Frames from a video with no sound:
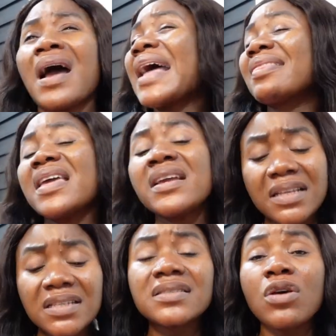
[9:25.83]
I think
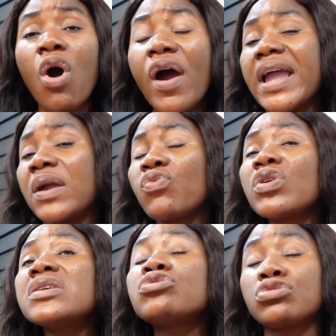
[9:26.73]
this oil
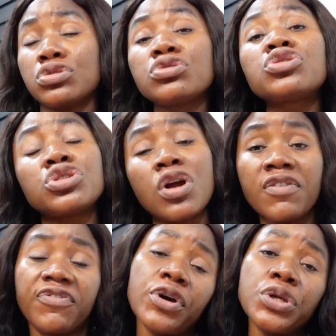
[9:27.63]
is too
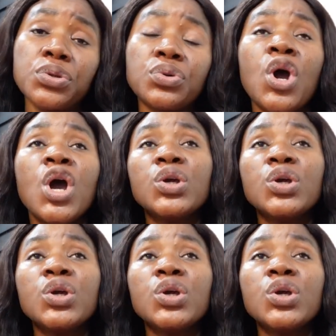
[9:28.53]
strong for you.